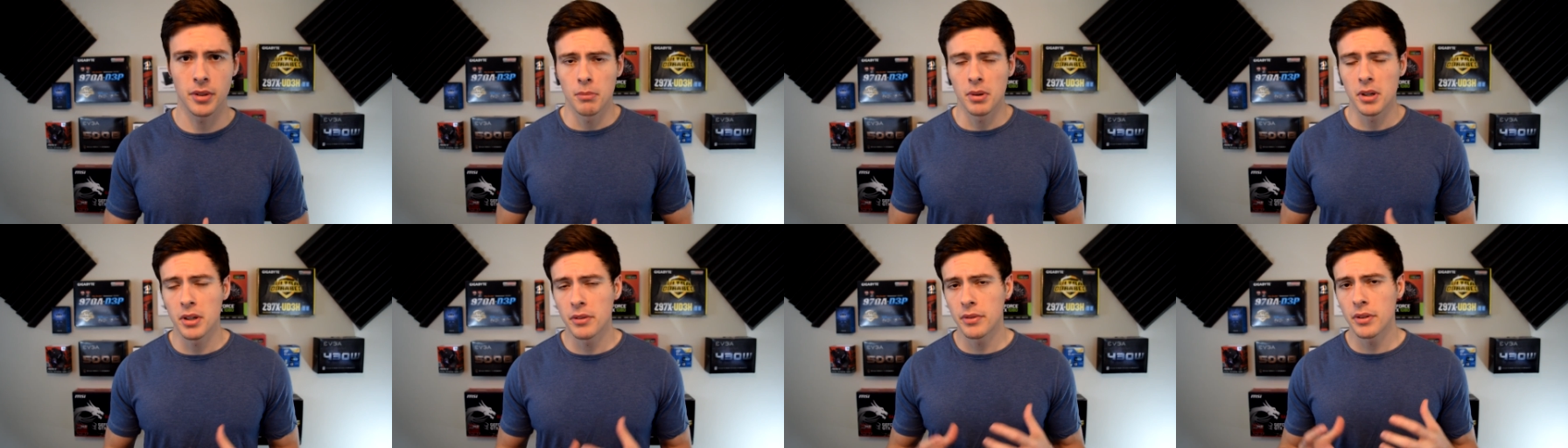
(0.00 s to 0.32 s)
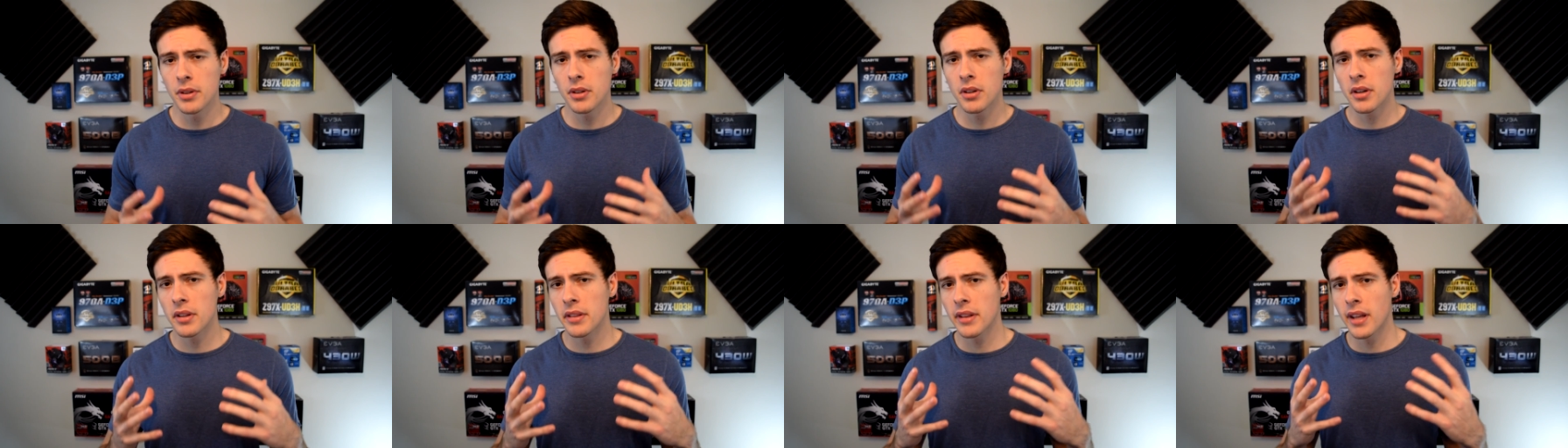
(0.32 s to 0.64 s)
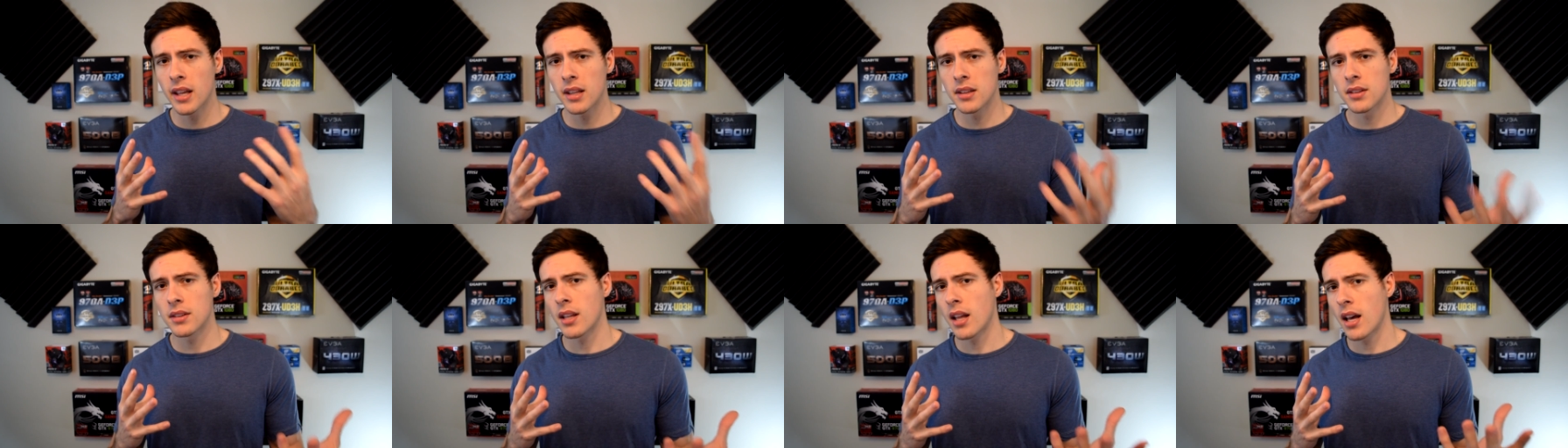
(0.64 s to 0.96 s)
But if you're on
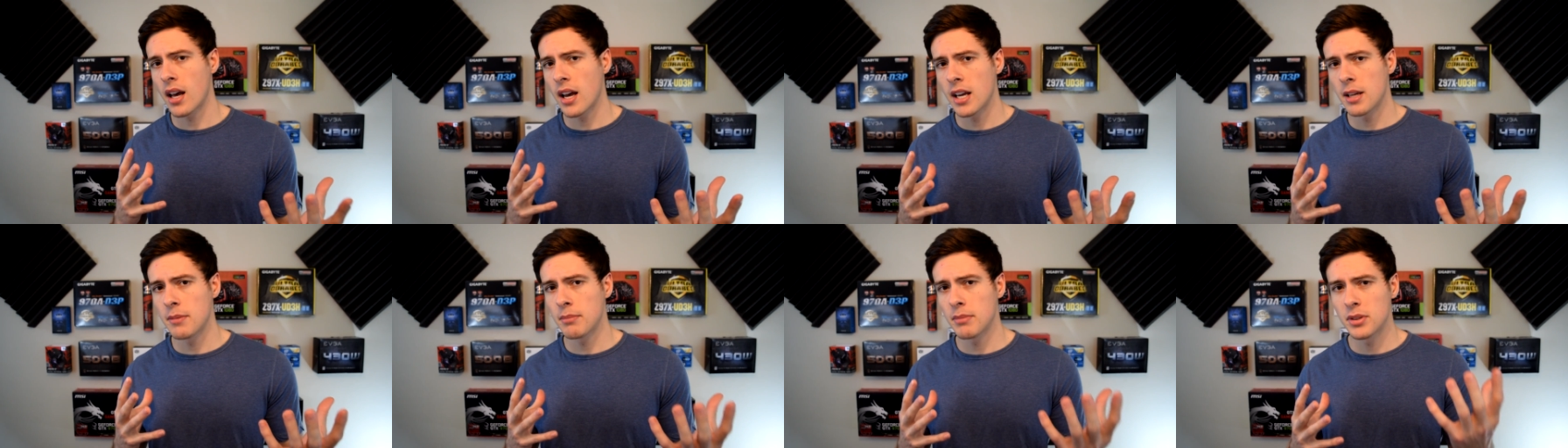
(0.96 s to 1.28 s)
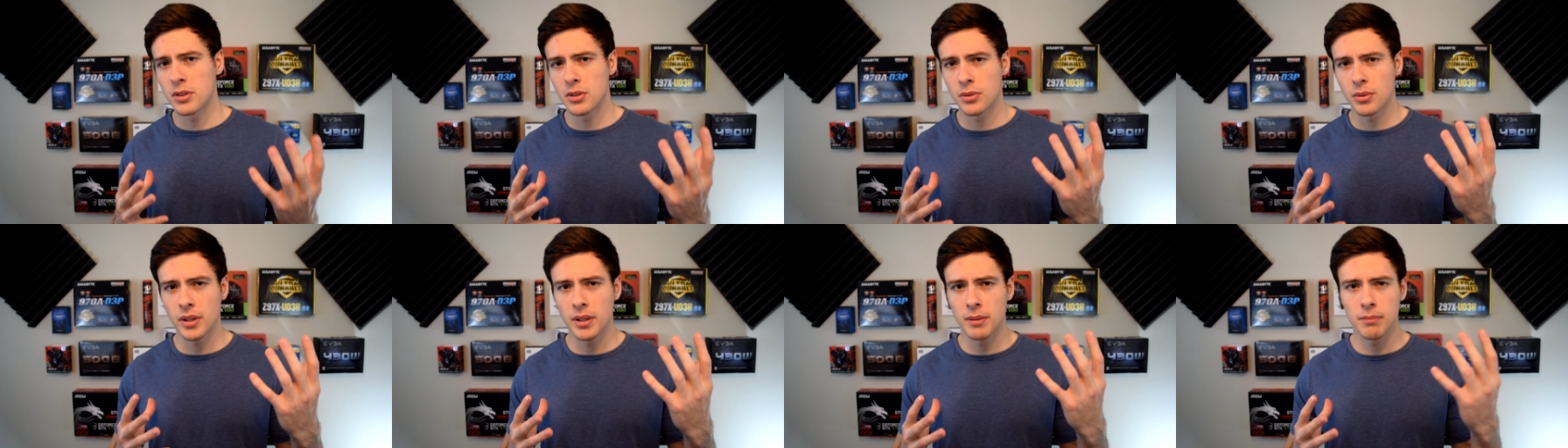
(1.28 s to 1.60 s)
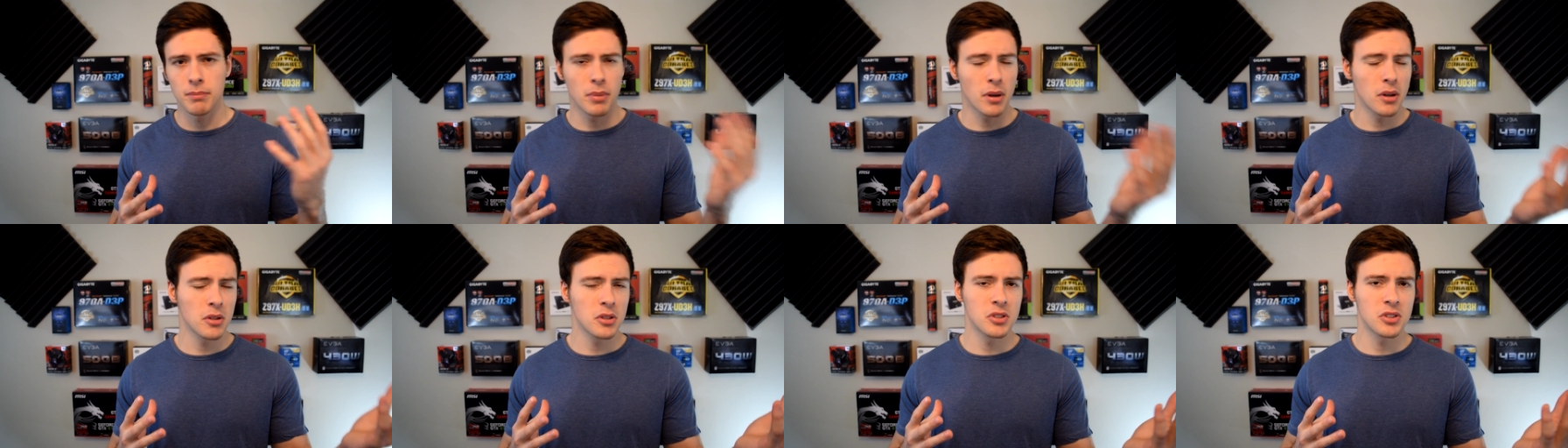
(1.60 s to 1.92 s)
that line between
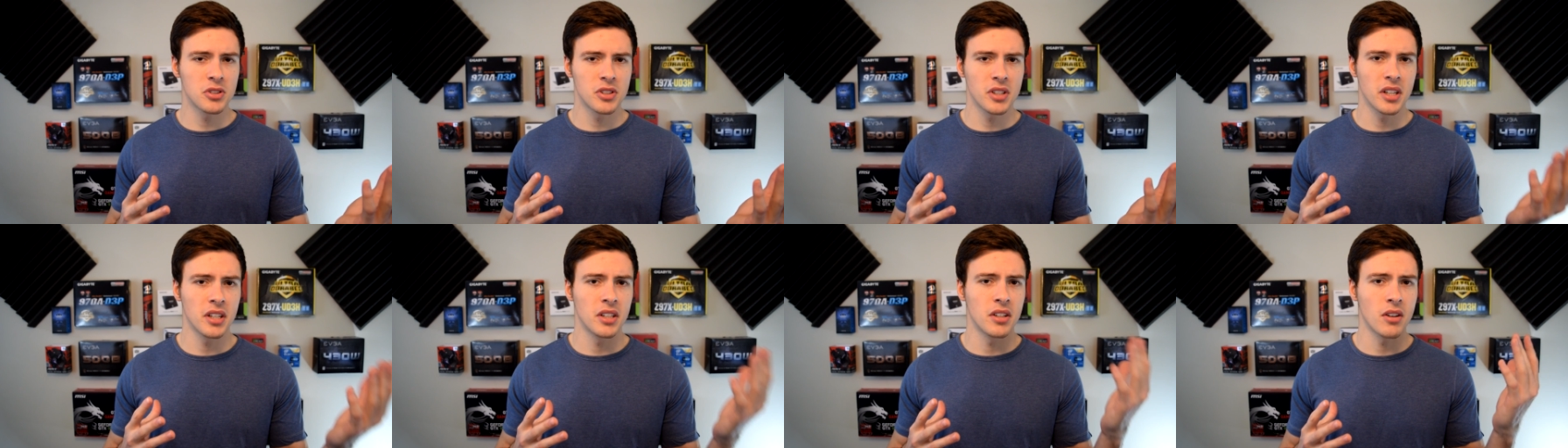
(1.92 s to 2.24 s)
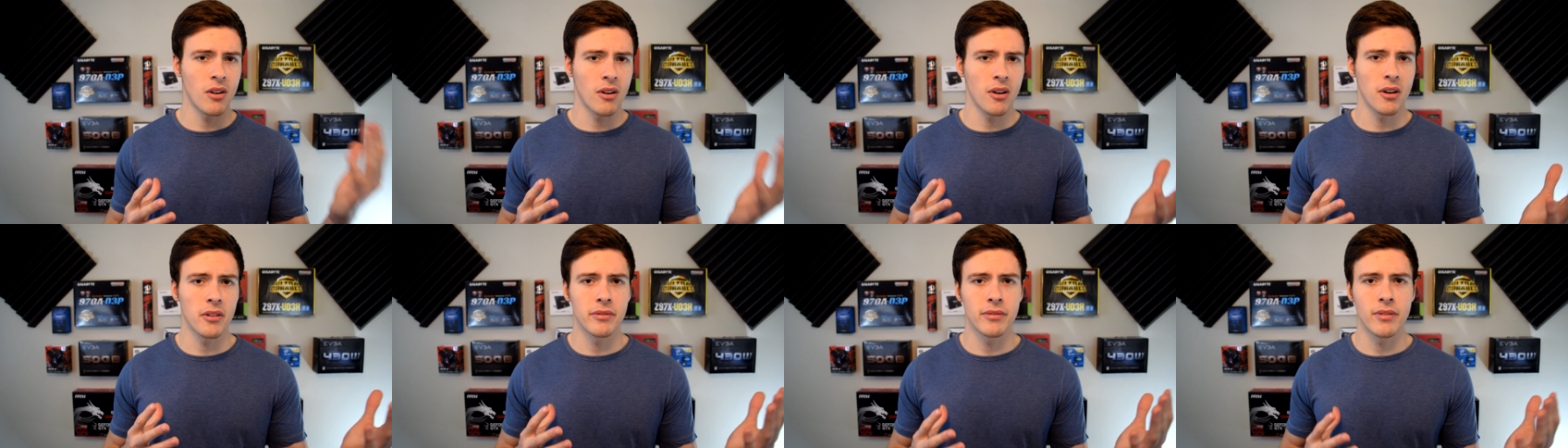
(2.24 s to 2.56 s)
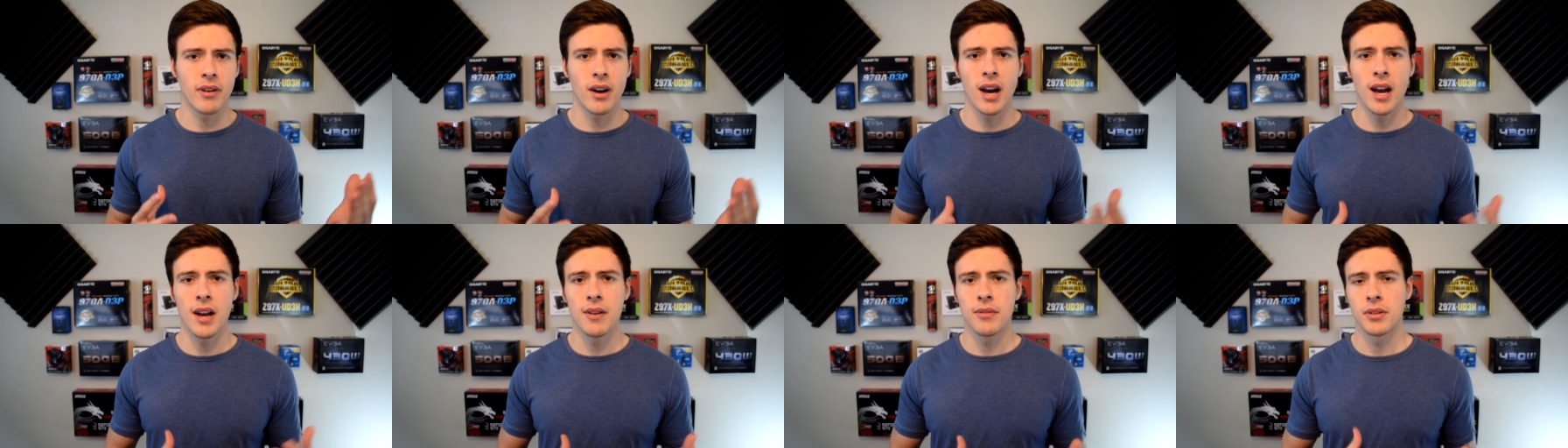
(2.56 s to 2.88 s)
purchasing an
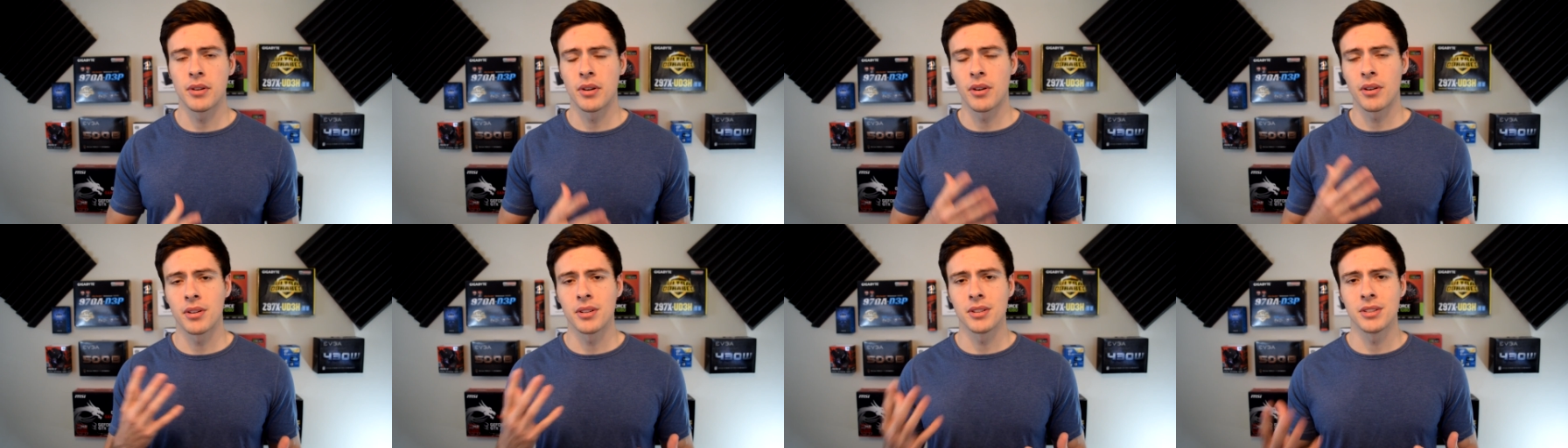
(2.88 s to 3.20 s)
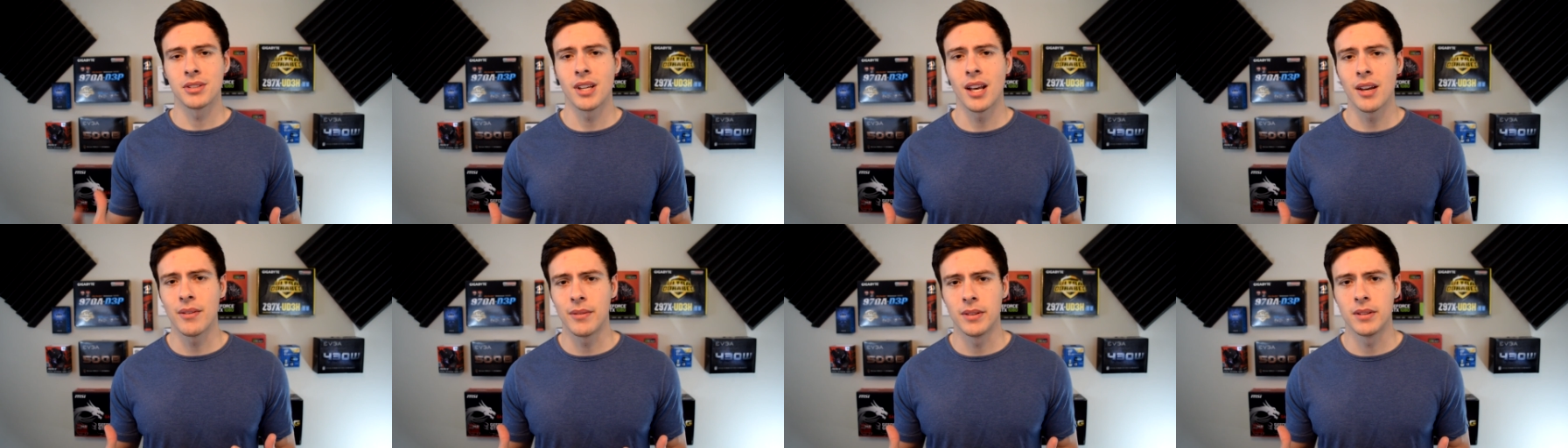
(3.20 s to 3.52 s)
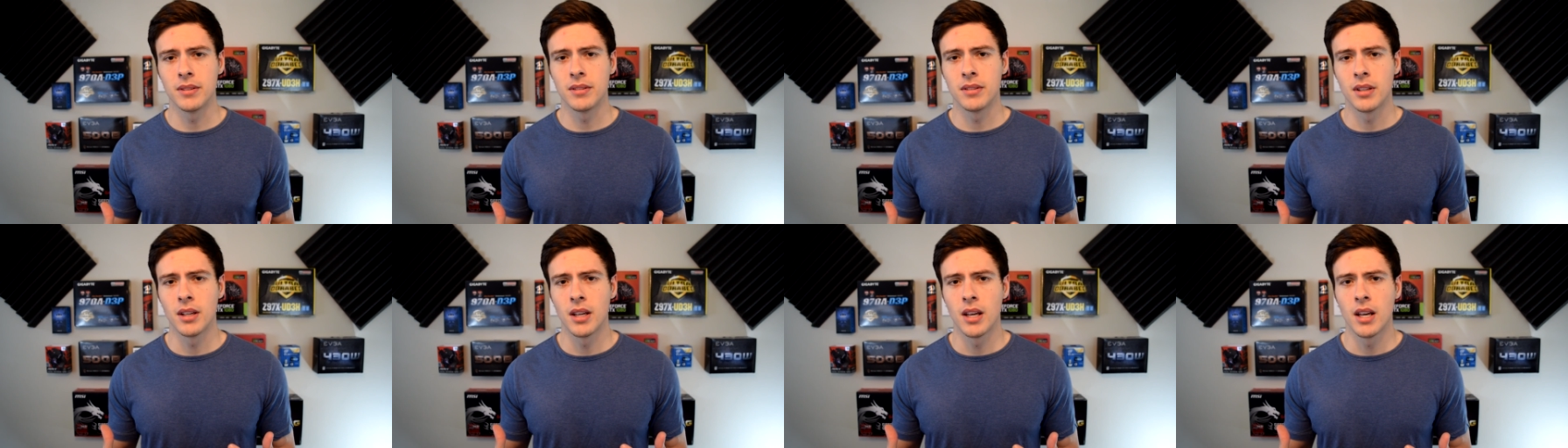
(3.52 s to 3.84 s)
R5 and
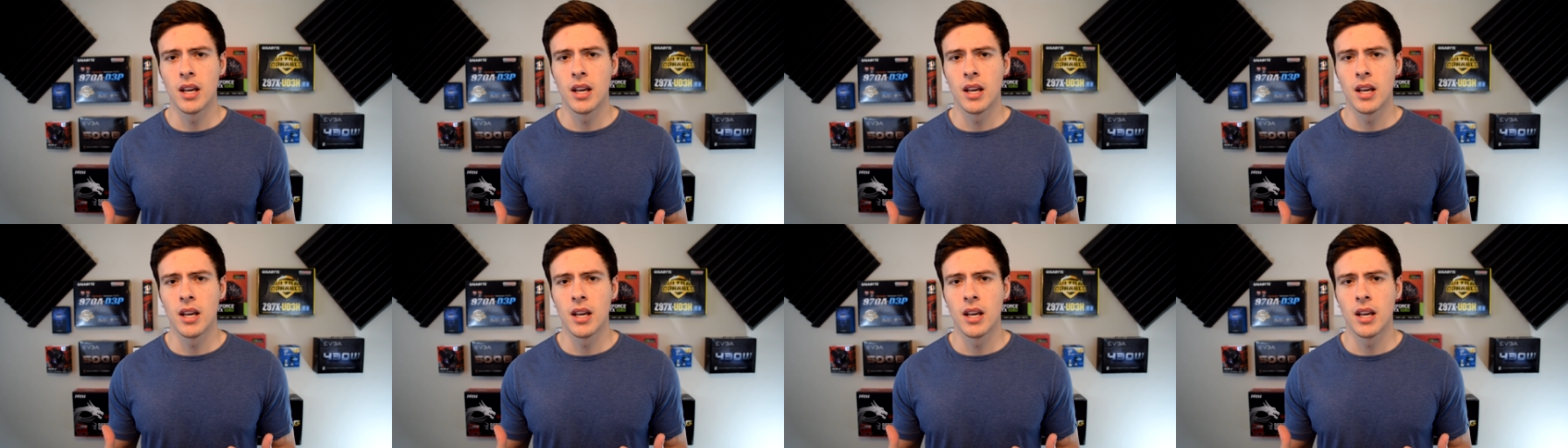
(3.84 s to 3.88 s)
R7,